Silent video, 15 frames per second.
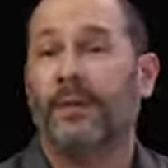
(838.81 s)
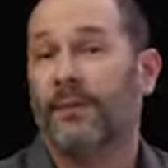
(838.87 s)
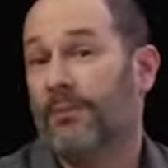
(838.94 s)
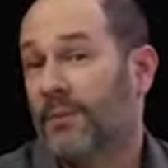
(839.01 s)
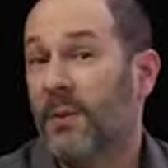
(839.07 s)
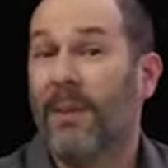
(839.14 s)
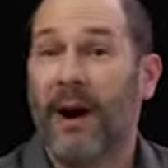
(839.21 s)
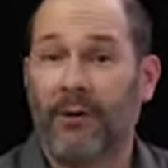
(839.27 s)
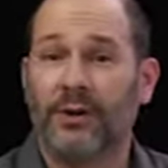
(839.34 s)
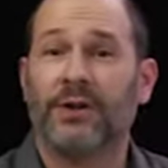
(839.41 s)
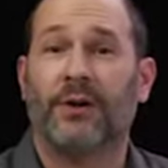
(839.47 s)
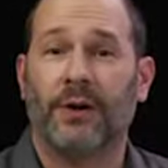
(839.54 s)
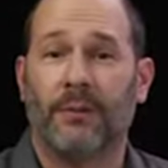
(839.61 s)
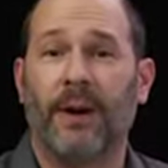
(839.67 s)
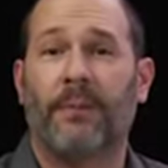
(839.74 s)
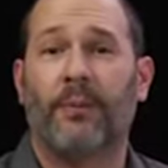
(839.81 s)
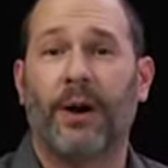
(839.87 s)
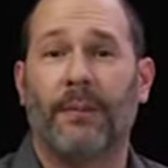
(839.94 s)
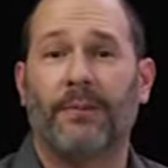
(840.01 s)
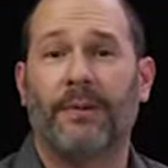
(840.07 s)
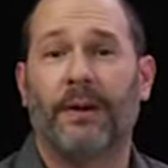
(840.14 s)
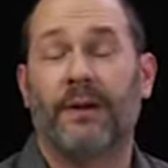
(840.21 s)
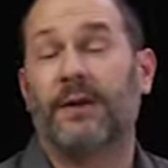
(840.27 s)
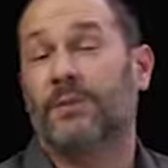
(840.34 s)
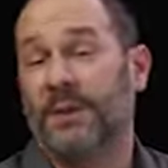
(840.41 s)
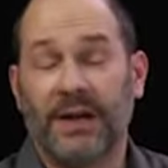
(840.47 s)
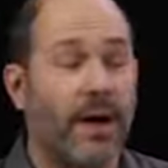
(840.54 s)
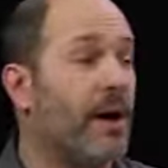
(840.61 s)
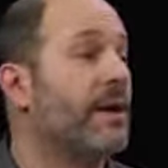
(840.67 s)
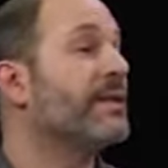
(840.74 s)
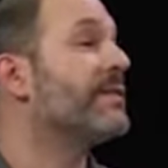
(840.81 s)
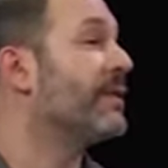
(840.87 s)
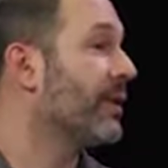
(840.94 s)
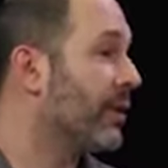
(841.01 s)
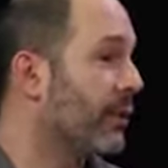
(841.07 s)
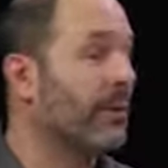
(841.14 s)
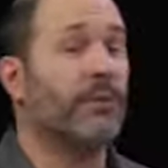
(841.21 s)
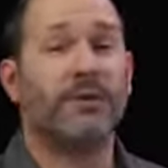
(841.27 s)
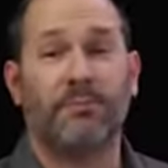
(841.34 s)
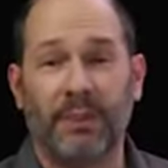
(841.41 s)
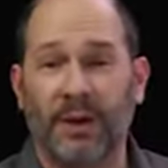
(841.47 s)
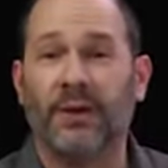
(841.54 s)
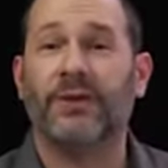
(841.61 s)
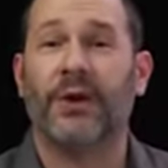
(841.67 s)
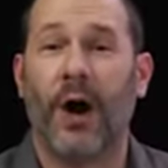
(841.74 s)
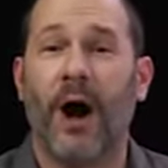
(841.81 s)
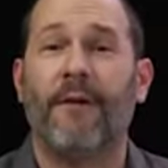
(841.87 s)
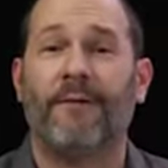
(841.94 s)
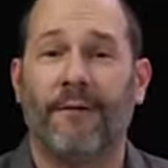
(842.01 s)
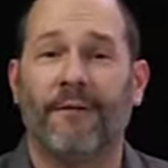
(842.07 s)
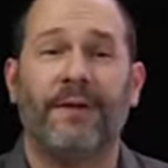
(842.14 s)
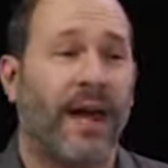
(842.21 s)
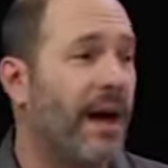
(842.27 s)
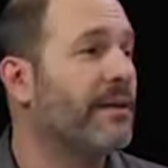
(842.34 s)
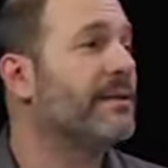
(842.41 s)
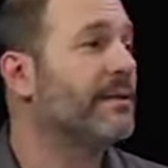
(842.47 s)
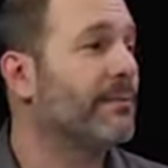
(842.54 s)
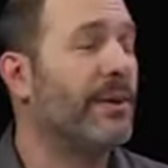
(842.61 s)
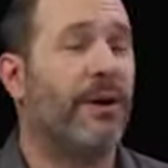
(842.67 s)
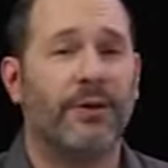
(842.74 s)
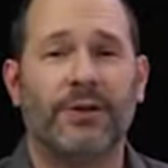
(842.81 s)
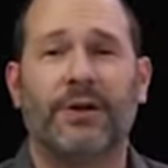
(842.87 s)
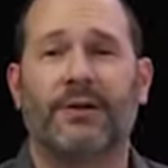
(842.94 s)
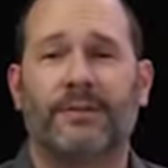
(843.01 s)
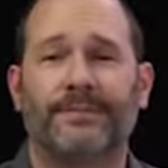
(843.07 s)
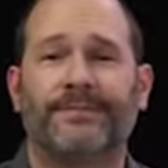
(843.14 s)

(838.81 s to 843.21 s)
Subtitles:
the PowerShell command prompt. And it's because the GUI was built off of that PowerShell.